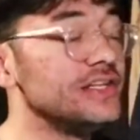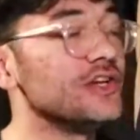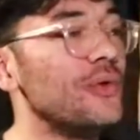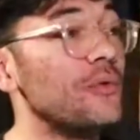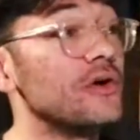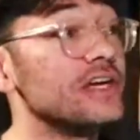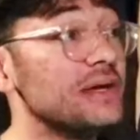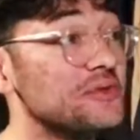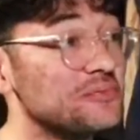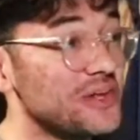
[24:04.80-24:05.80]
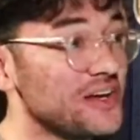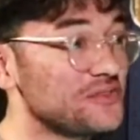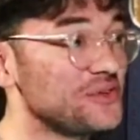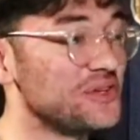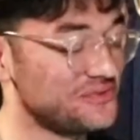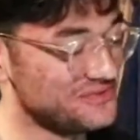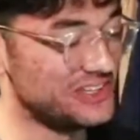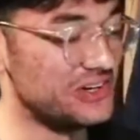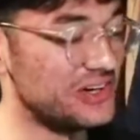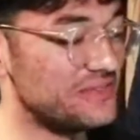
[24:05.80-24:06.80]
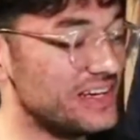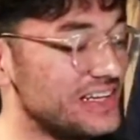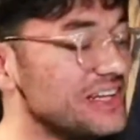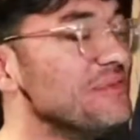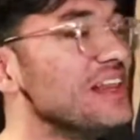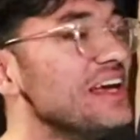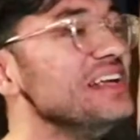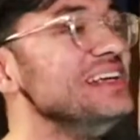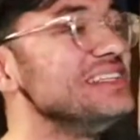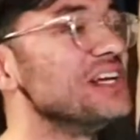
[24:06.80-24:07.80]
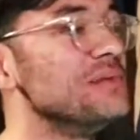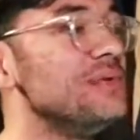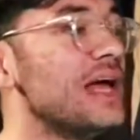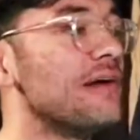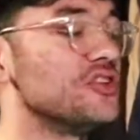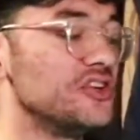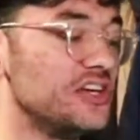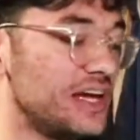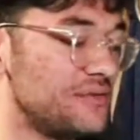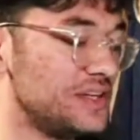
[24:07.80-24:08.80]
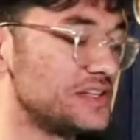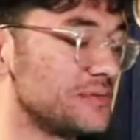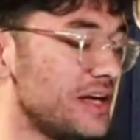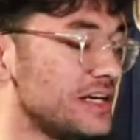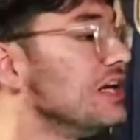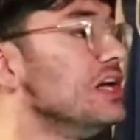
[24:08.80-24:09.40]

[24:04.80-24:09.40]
He's gonna win one game in the playoffs for them. You know what I mean? He's gonna have a good game, and then it's gonna be like,